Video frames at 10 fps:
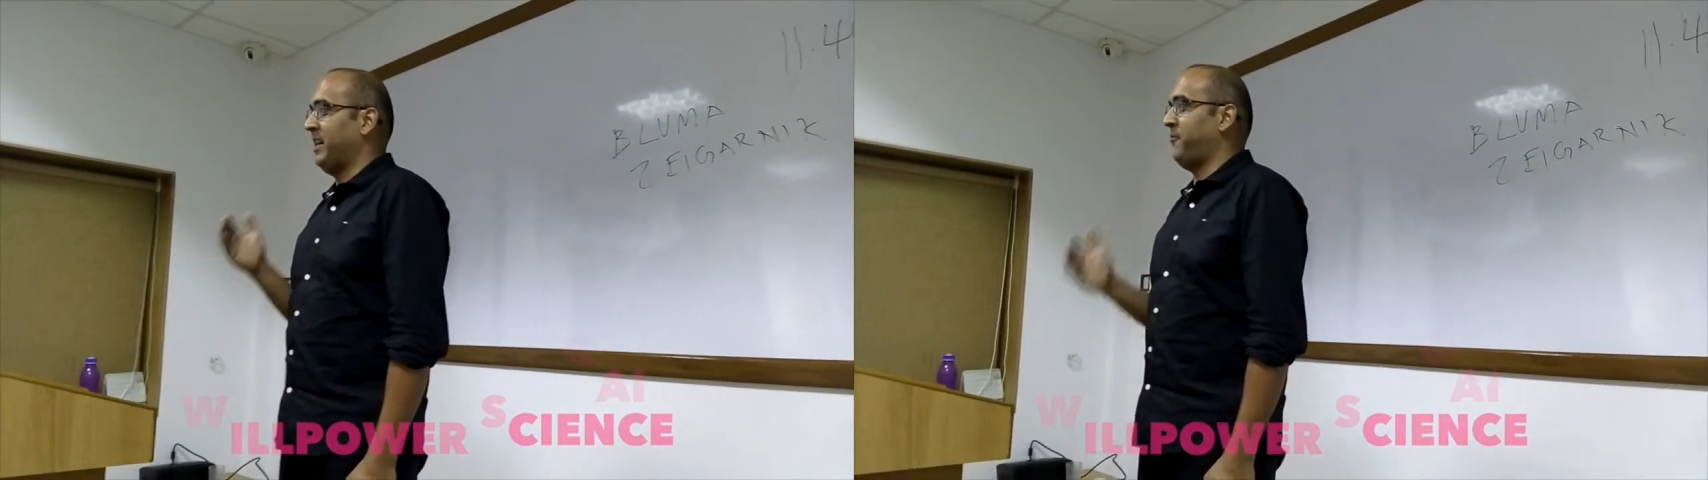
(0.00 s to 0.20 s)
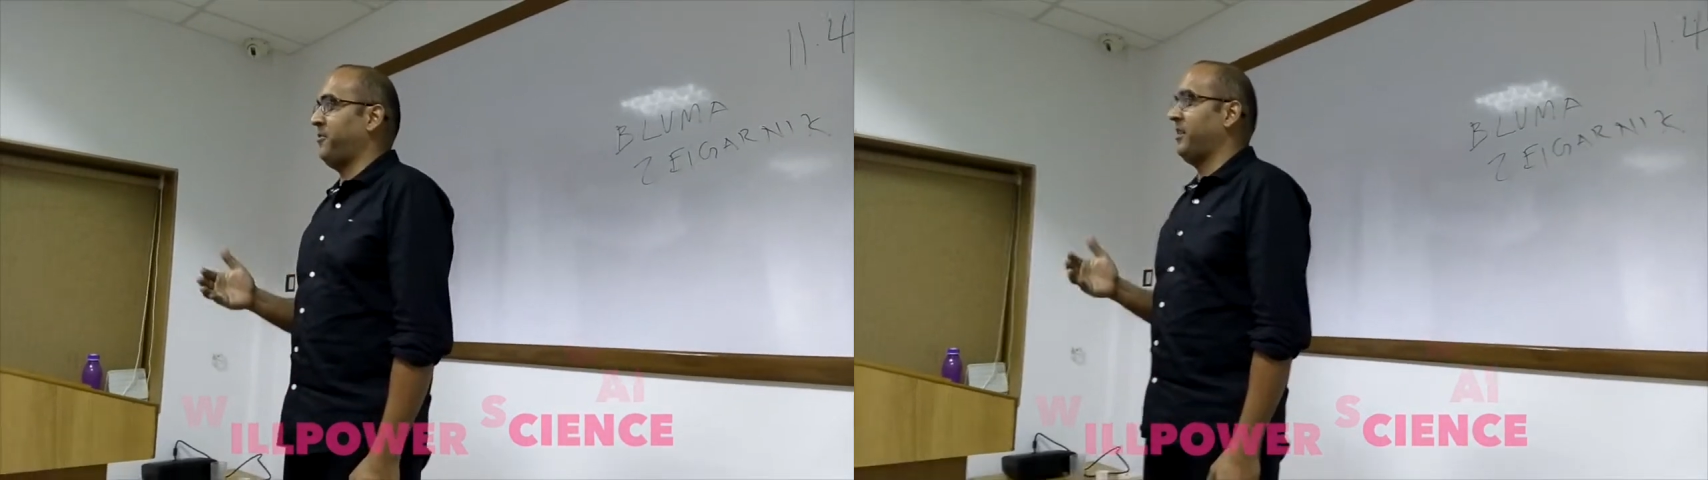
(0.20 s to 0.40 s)

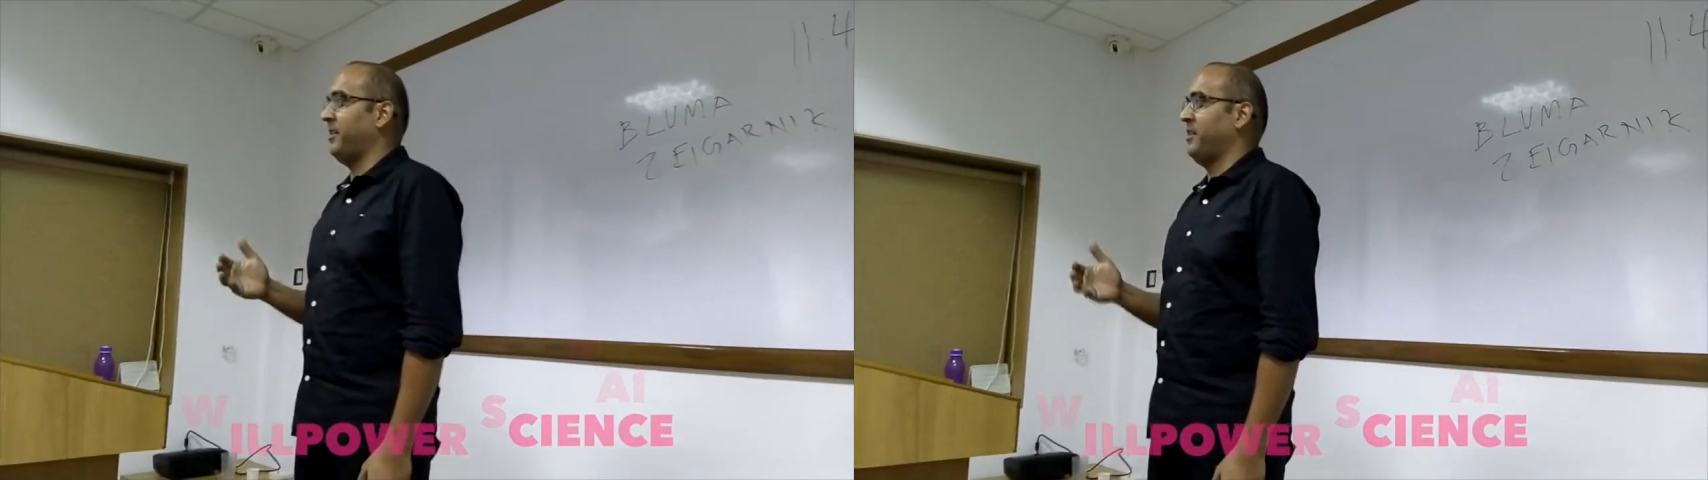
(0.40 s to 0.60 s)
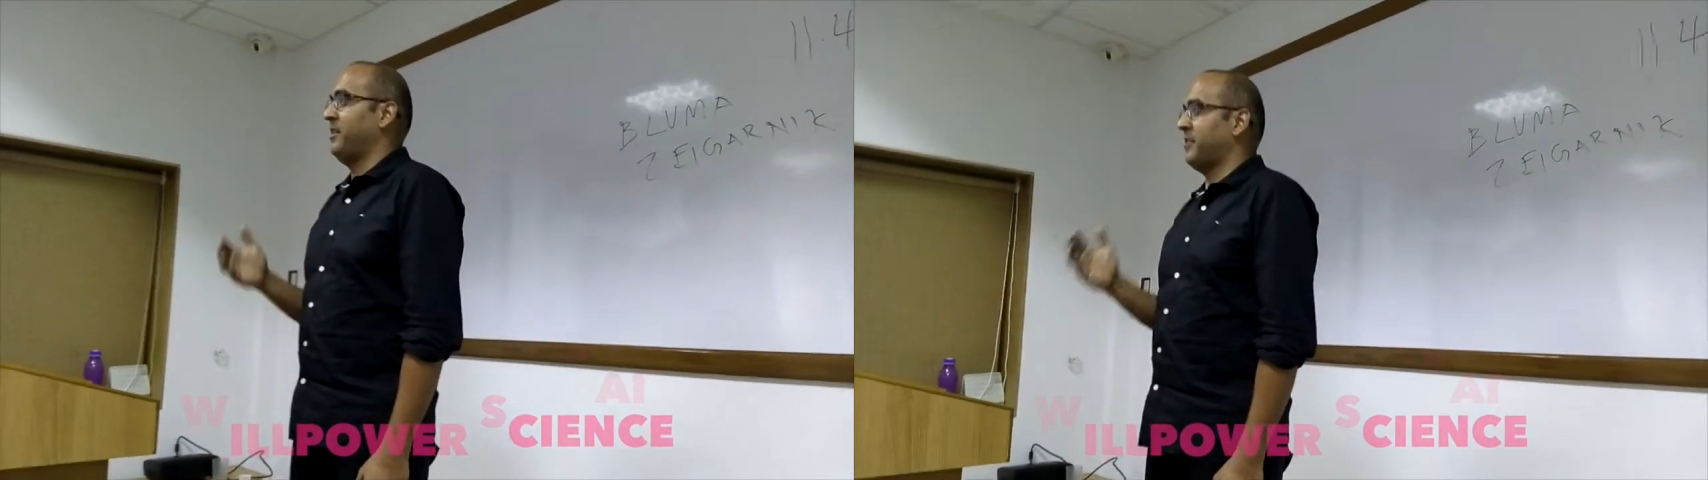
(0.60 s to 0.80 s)

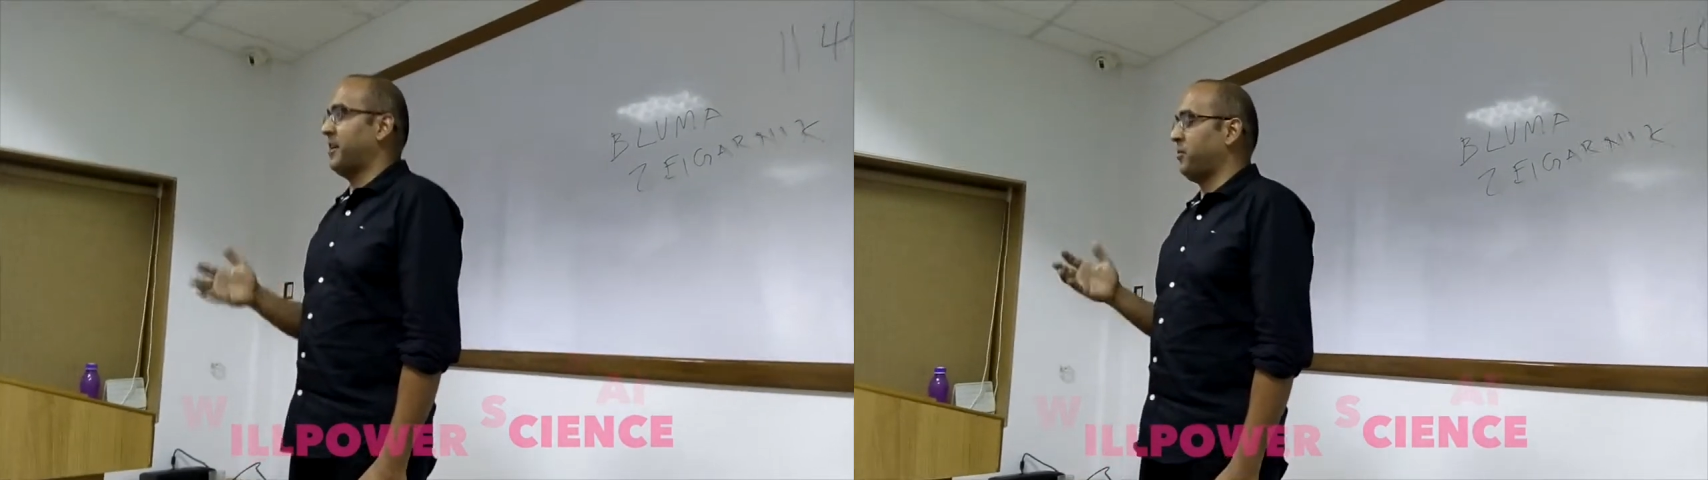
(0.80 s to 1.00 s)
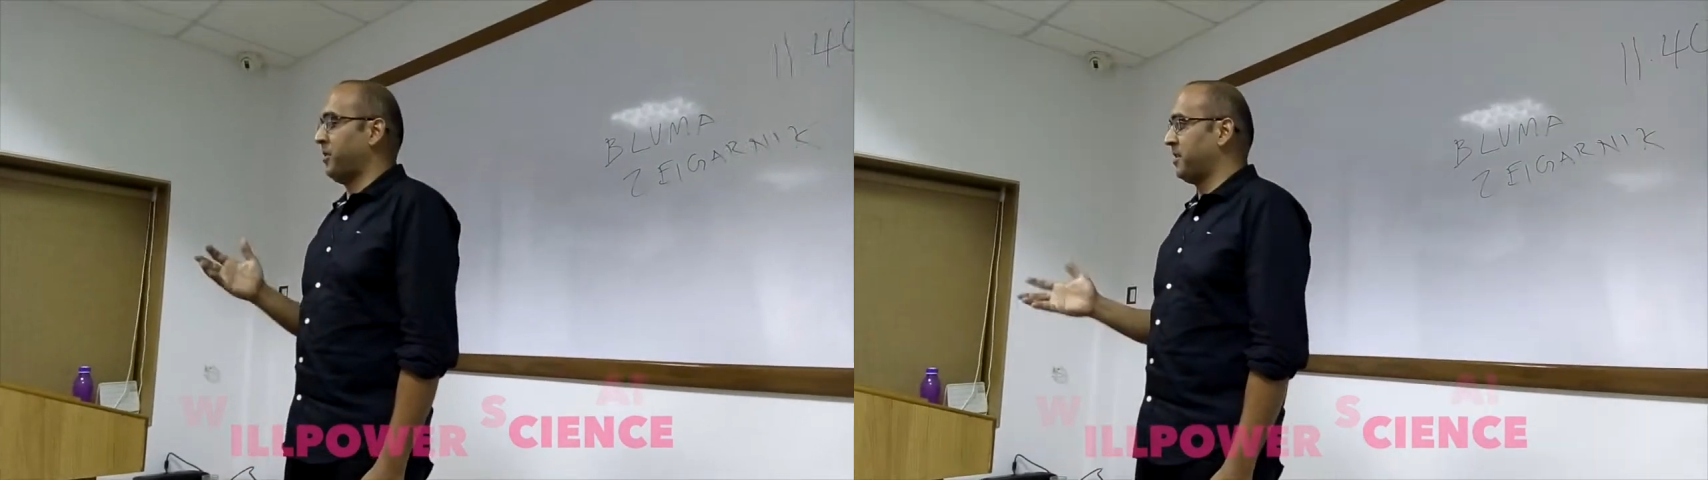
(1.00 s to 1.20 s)
everything
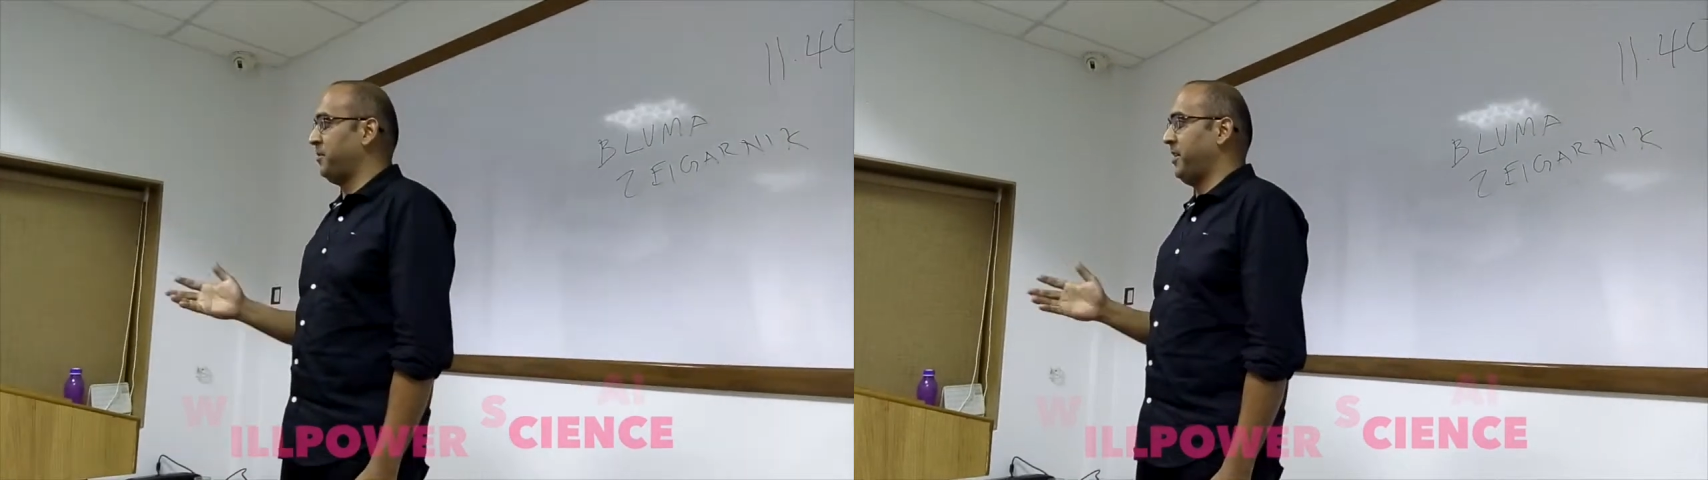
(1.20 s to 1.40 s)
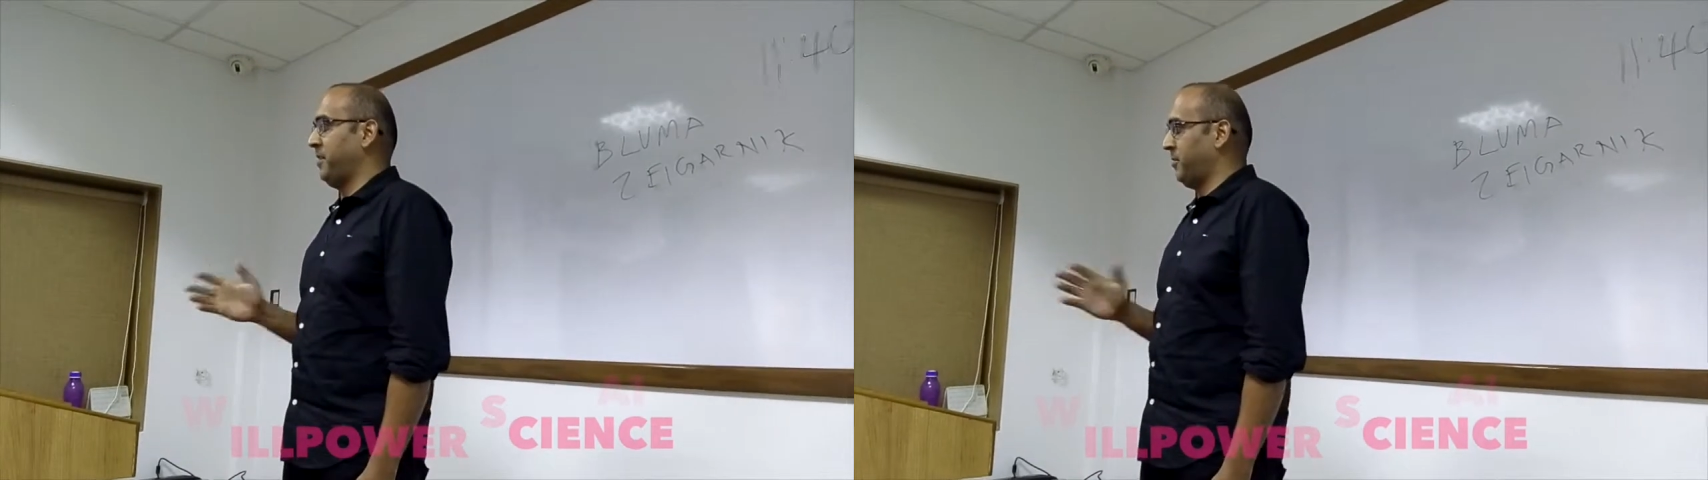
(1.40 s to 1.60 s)
that you want to
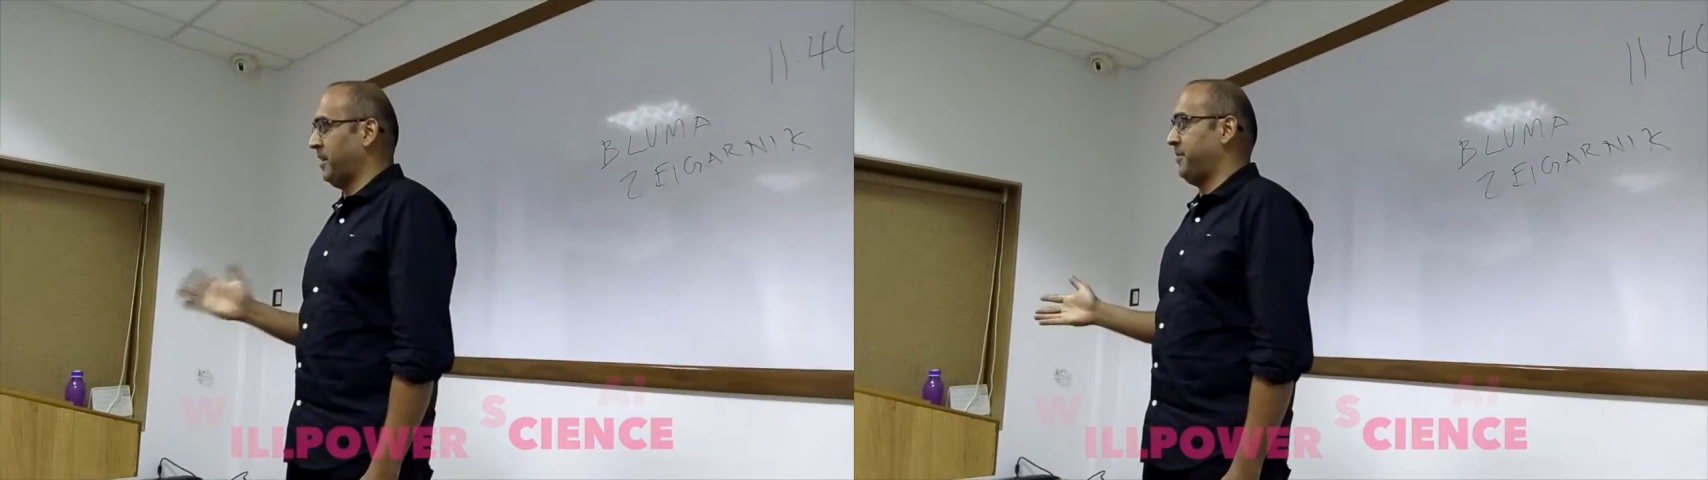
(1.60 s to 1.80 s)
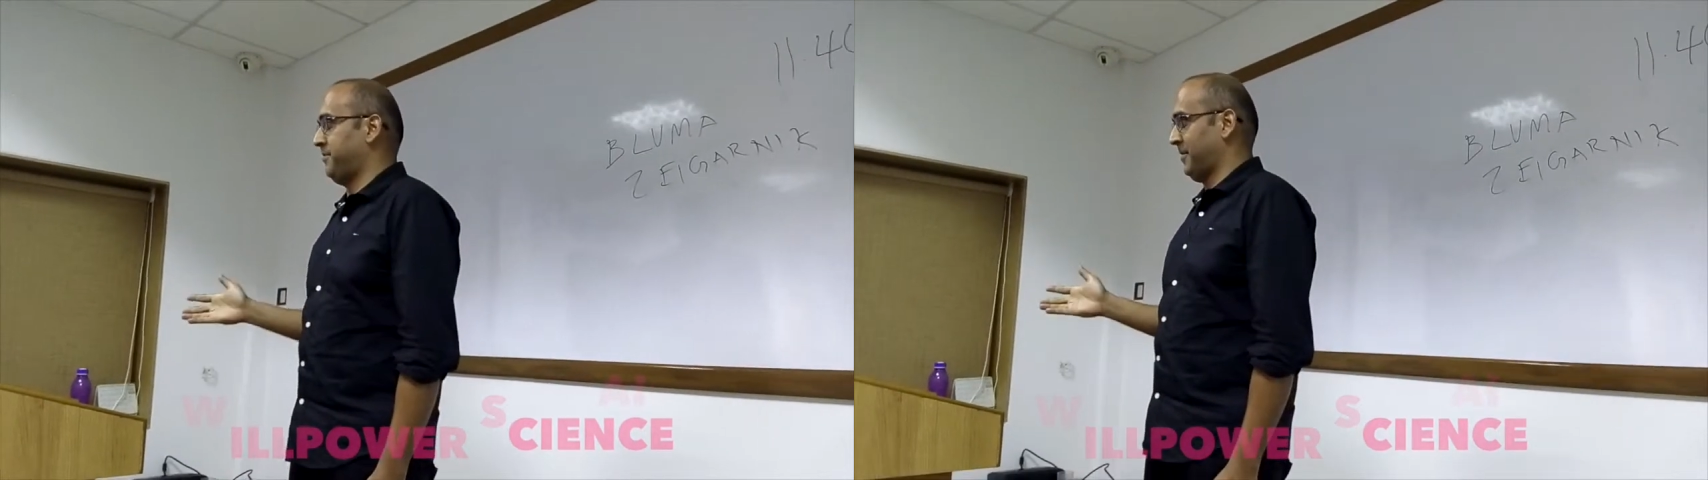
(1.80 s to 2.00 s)
complete in
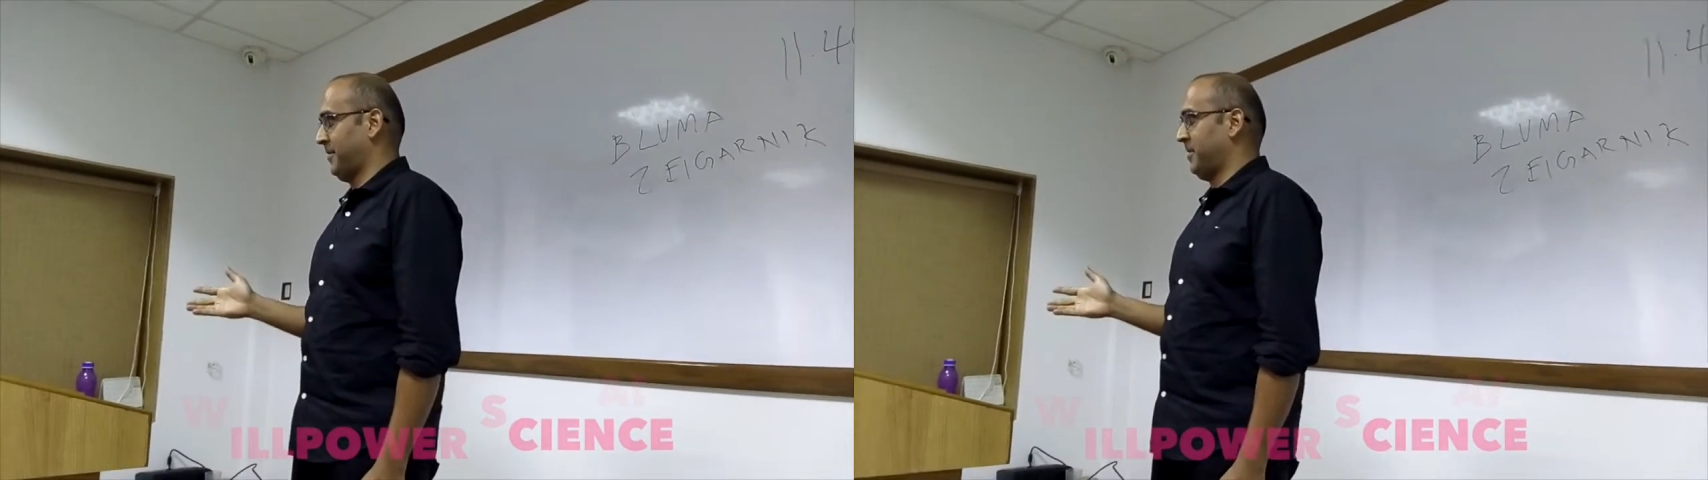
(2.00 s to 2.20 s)
your life.